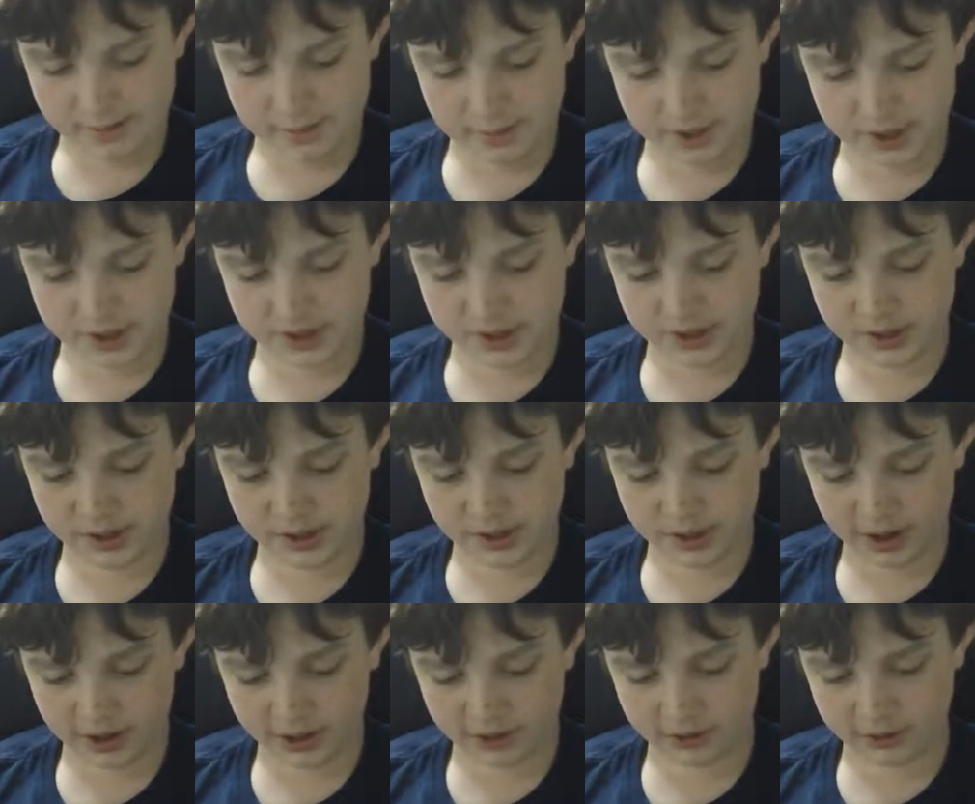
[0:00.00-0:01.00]
but
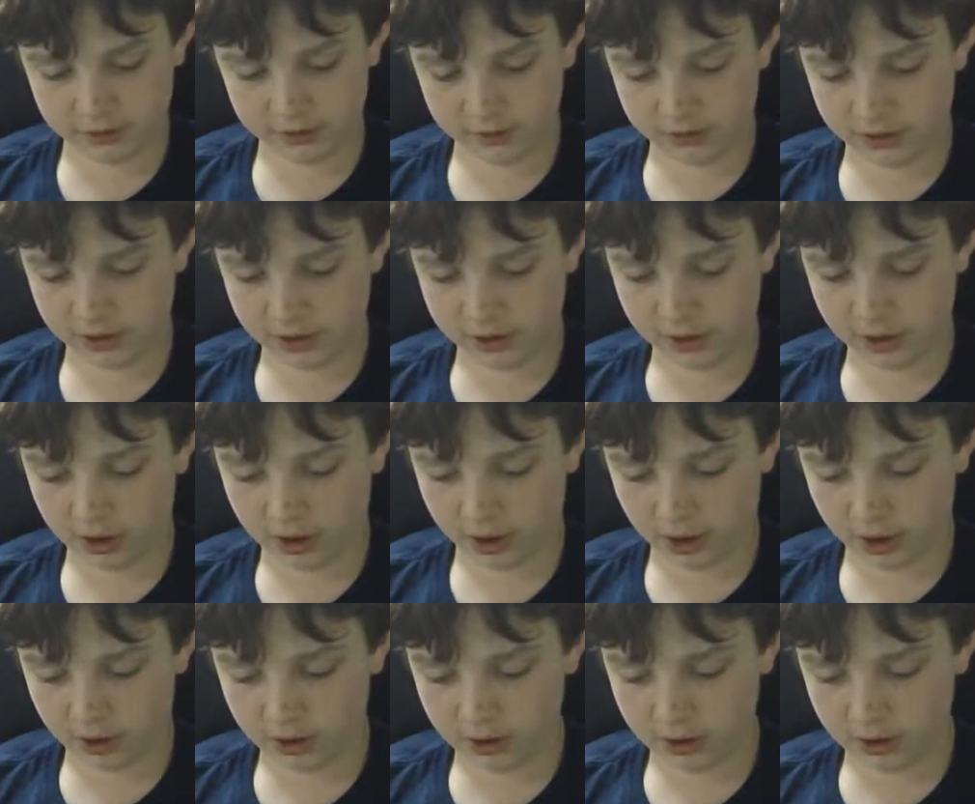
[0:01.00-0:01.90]
not including the card?